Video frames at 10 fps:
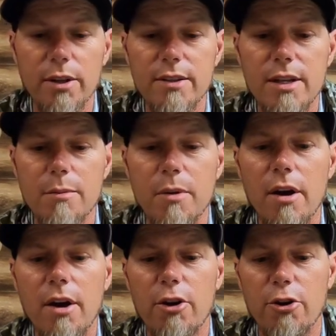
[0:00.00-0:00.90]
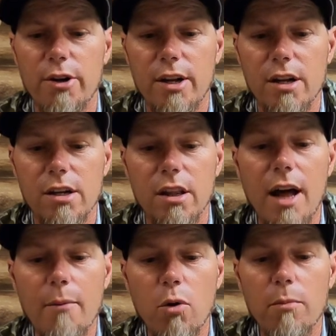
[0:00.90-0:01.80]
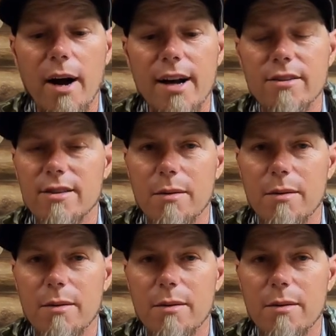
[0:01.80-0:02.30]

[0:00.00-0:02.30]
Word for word: really deep, you're going to get a lot more bites.